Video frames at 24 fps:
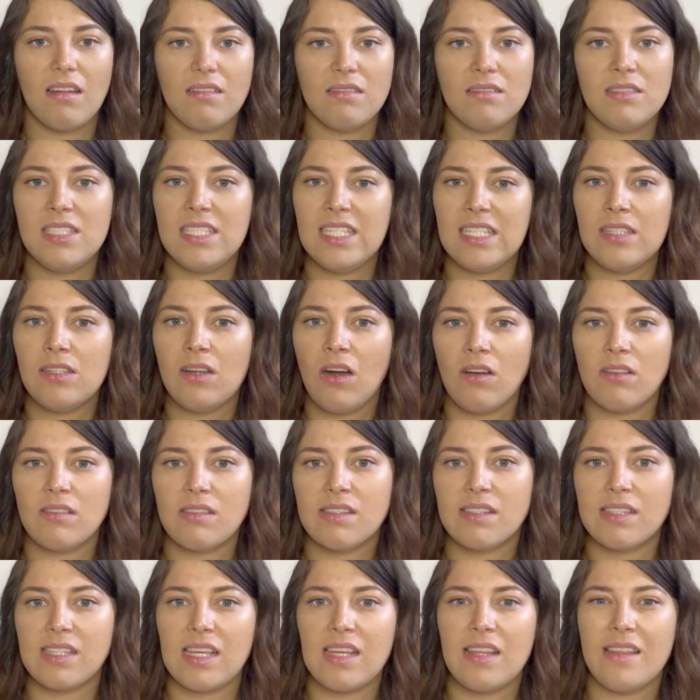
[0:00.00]
did not
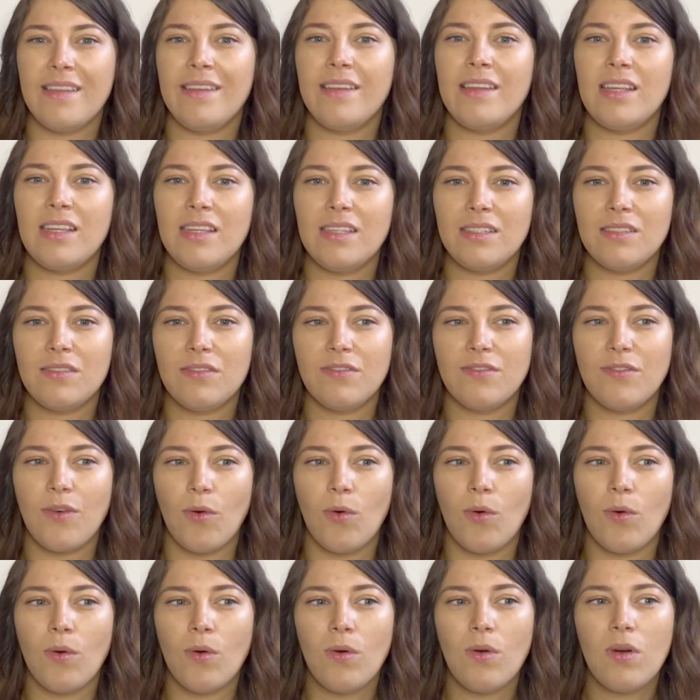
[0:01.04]
see the need
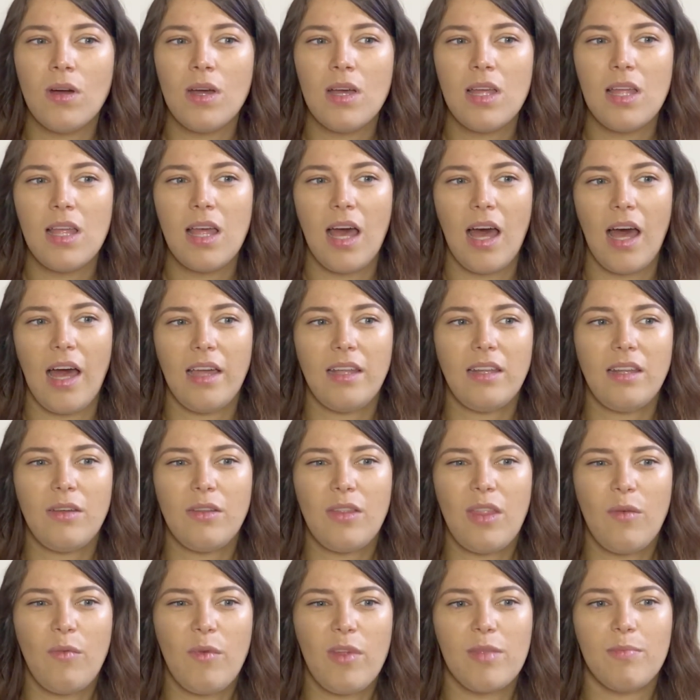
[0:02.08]
for. I know
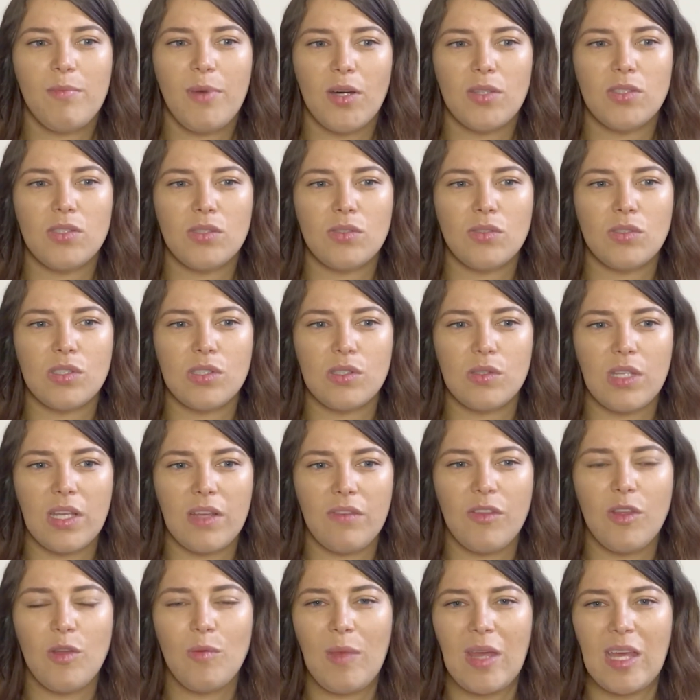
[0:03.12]
that with bottles,
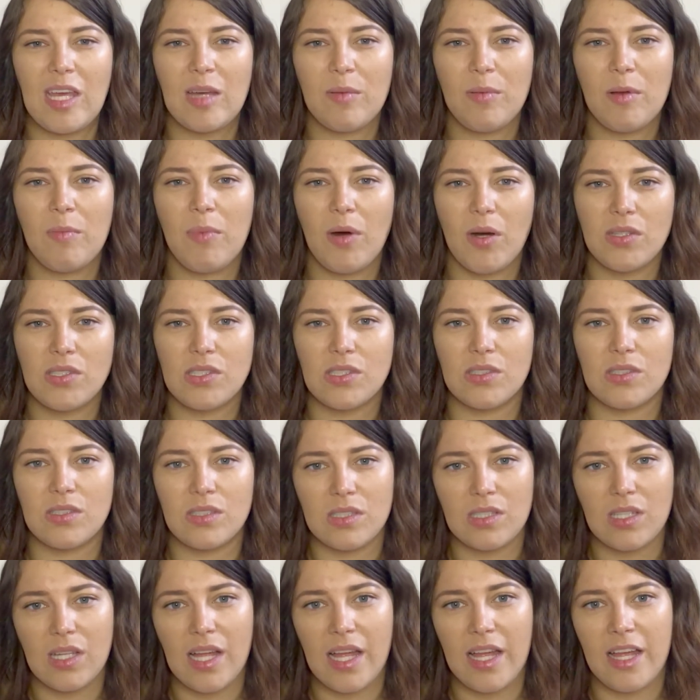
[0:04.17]
if you make up a
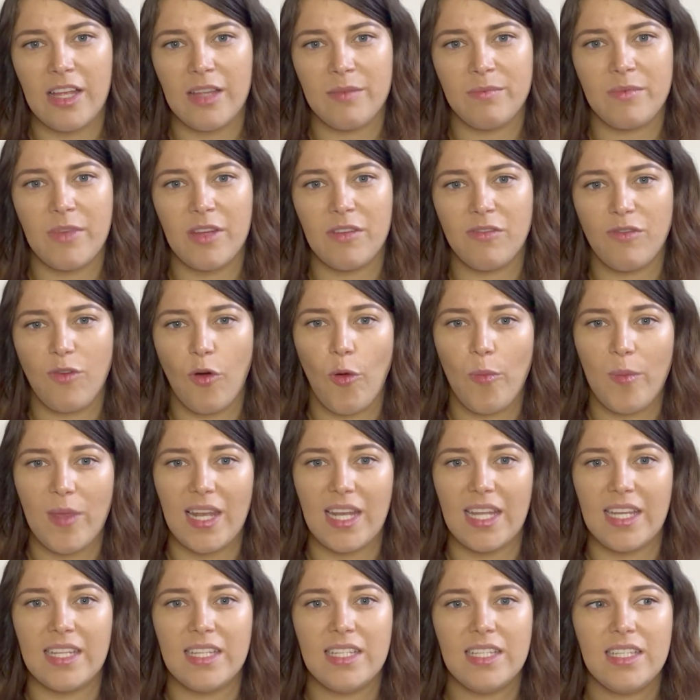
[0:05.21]
bottle, a
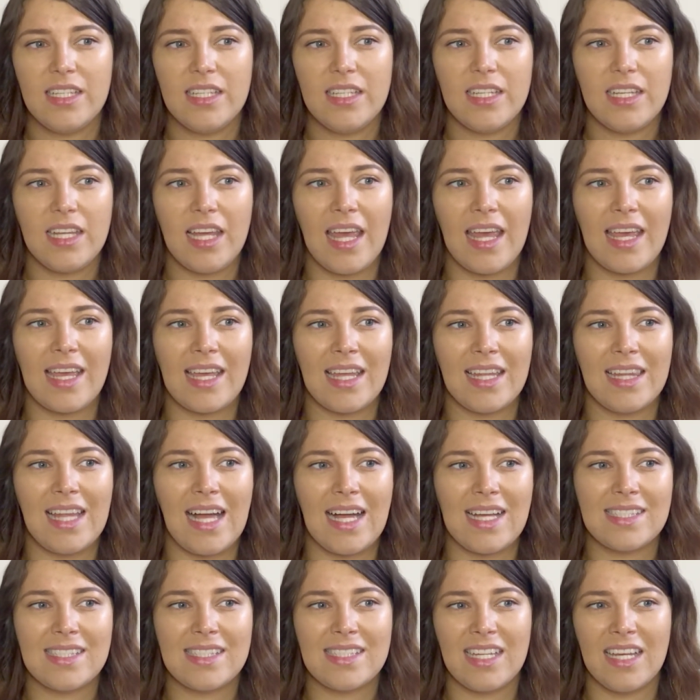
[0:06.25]
formula, it can
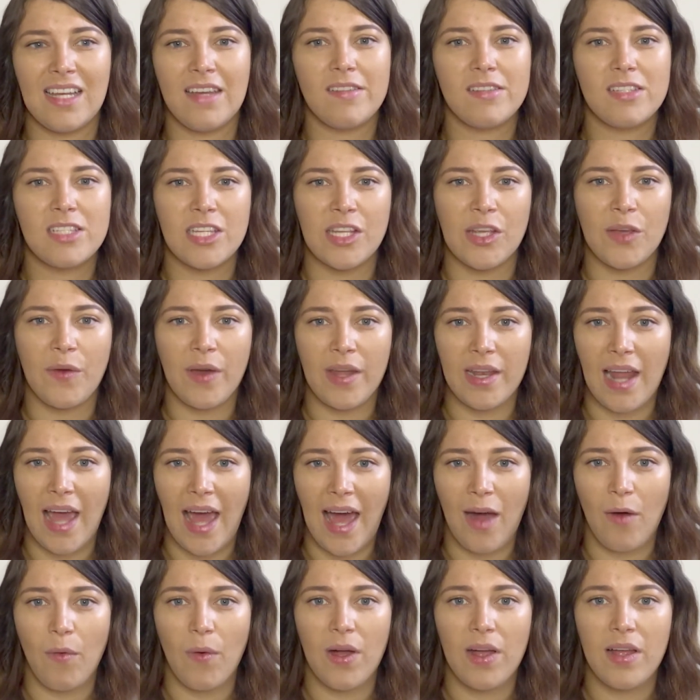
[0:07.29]
last up to an
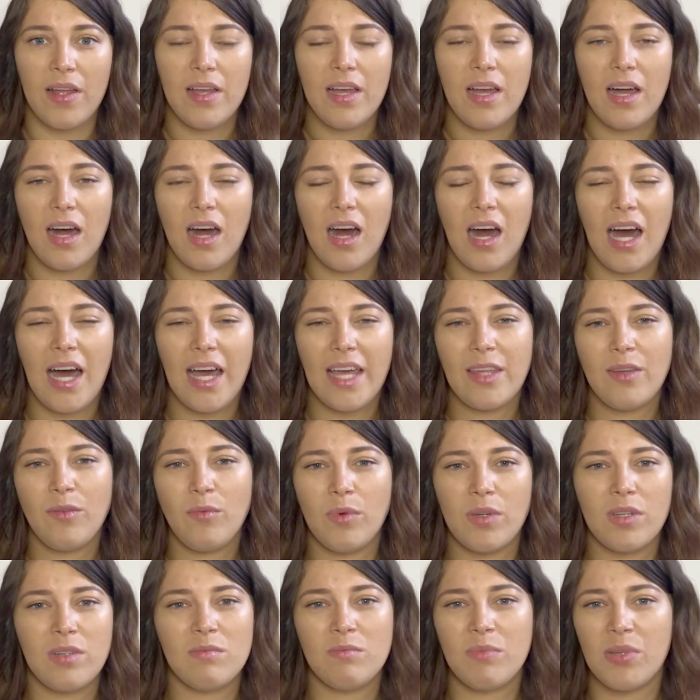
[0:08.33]
hour. I
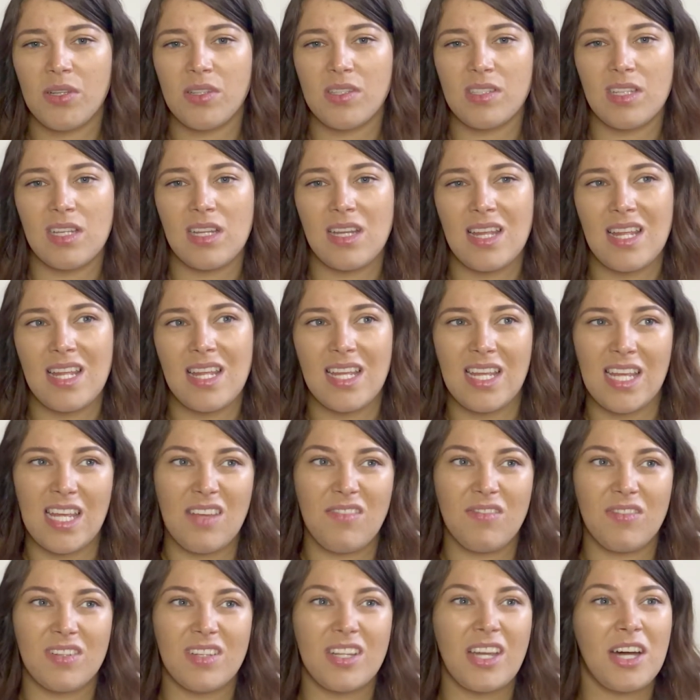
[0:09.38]
wouldn't personally
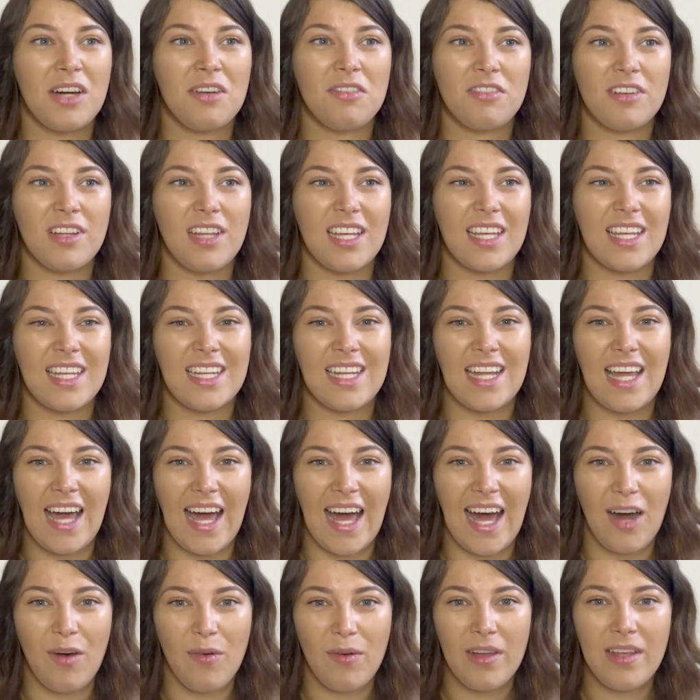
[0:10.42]
even go for like an
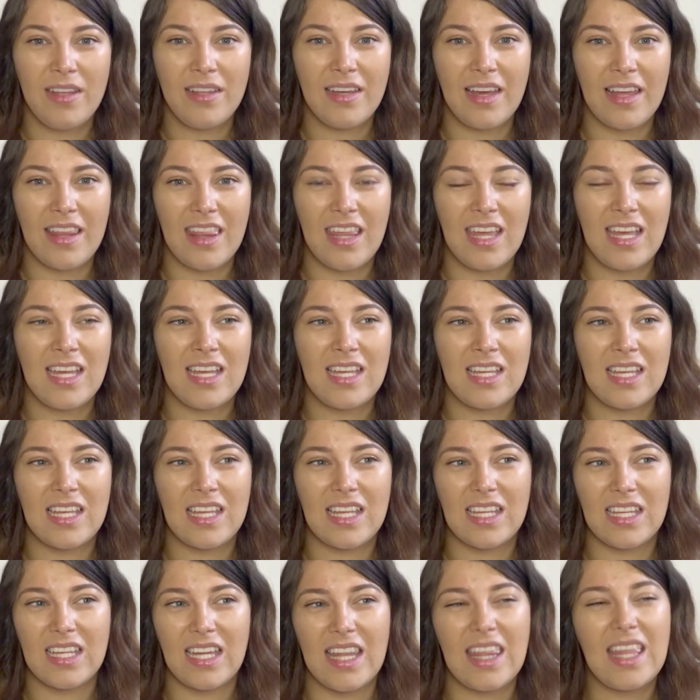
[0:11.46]
hour, I think
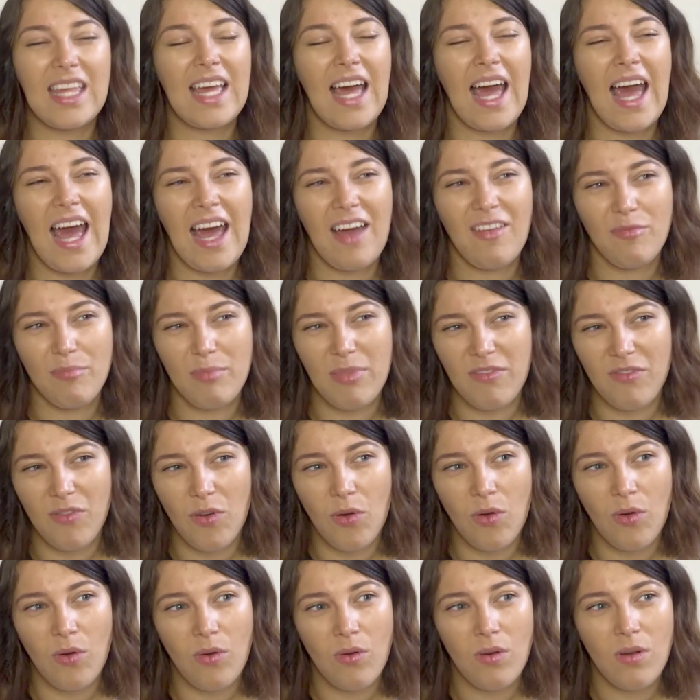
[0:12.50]
I have
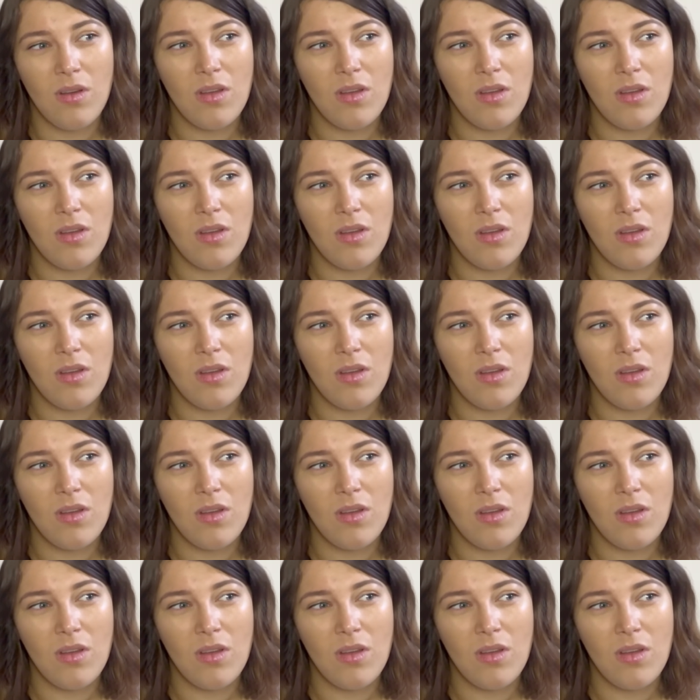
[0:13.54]
before,